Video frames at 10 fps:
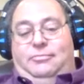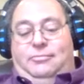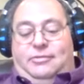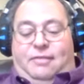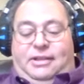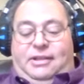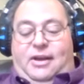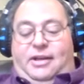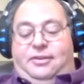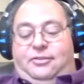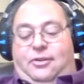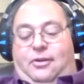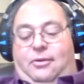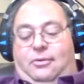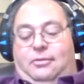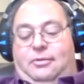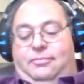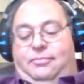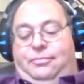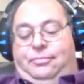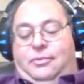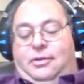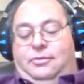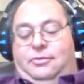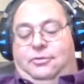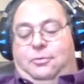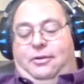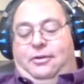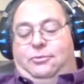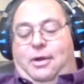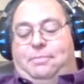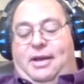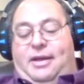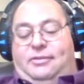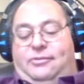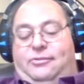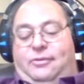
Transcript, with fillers: Uh, the grandson stops so she can place the cup between